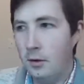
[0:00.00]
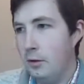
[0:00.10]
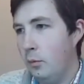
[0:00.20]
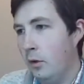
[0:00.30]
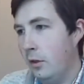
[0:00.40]

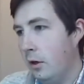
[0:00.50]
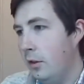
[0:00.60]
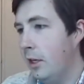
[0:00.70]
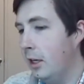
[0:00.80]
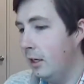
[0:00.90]
There's one
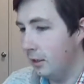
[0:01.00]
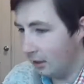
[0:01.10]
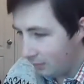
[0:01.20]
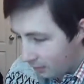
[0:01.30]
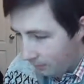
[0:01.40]
called the
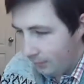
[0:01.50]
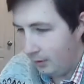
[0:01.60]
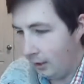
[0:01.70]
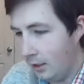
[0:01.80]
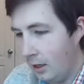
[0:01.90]
E11.
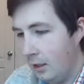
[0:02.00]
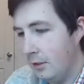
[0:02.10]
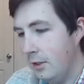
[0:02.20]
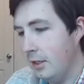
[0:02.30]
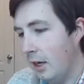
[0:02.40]
And
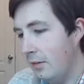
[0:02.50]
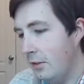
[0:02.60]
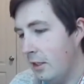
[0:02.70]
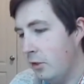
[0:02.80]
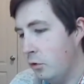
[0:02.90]
Han says,
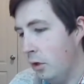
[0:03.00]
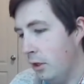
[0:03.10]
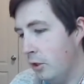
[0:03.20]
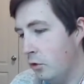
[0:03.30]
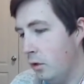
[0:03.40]
I've seen
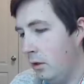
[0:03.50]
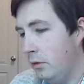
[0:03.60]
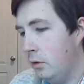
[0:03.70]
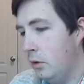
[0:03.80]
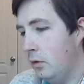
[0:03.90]
drunken
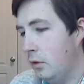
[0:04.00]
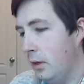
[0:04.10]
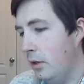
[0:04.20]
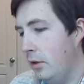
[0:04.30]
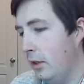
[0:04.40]
drawls who shoot
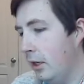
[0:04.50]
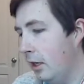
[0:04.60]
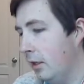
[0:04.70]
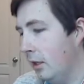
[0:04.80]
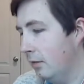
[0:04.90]
straighter than the
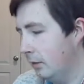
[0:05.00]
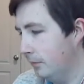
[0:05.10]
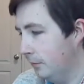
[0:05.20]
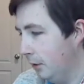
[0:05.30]
E11.